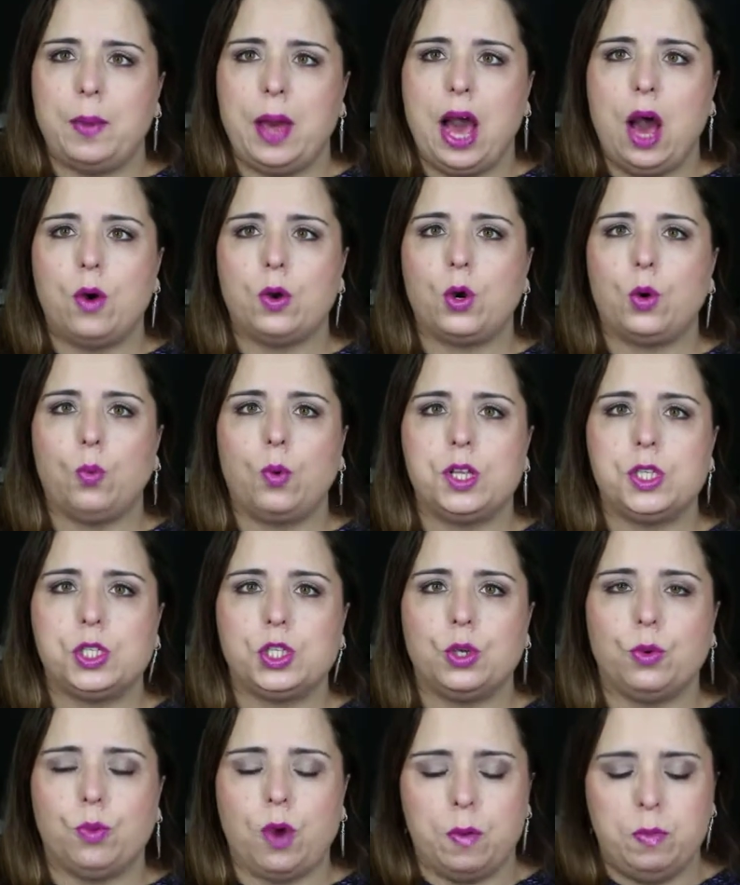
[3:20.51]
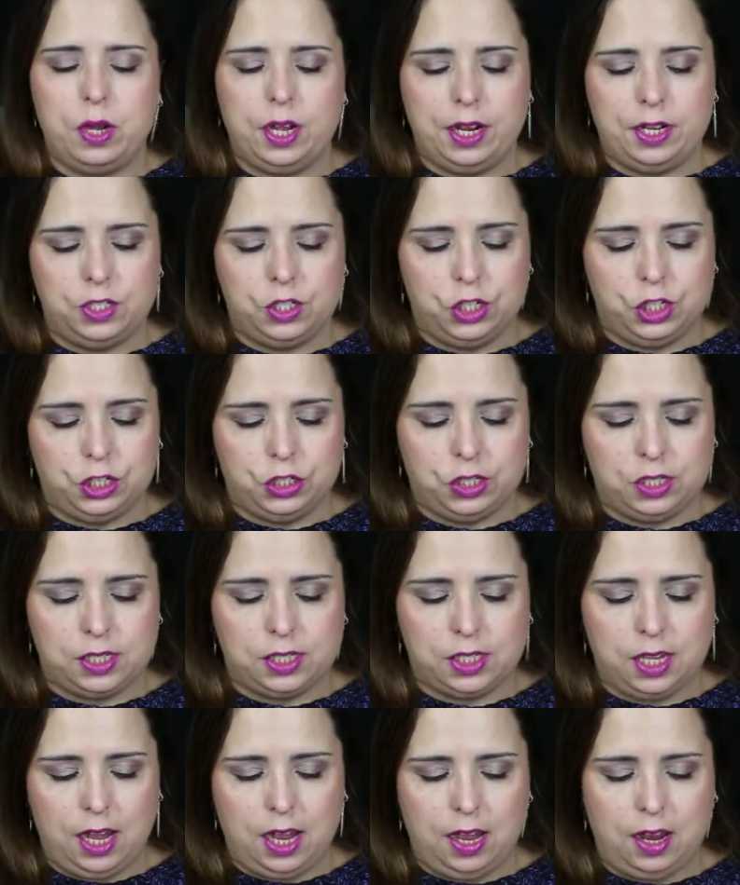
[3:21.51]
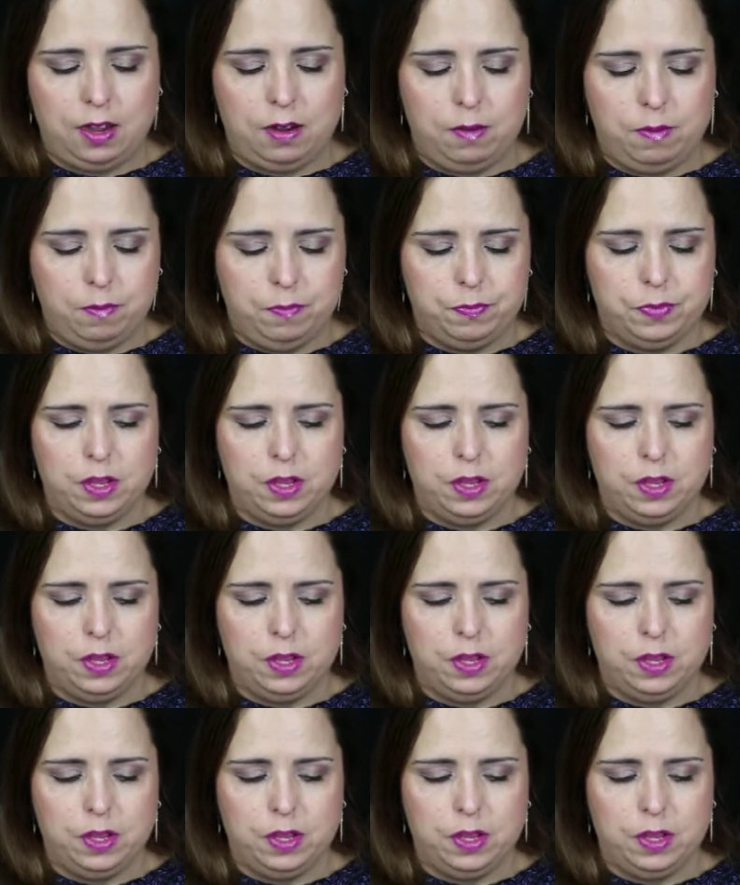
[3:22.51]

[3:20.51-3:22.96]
powder once you rub it into your skin.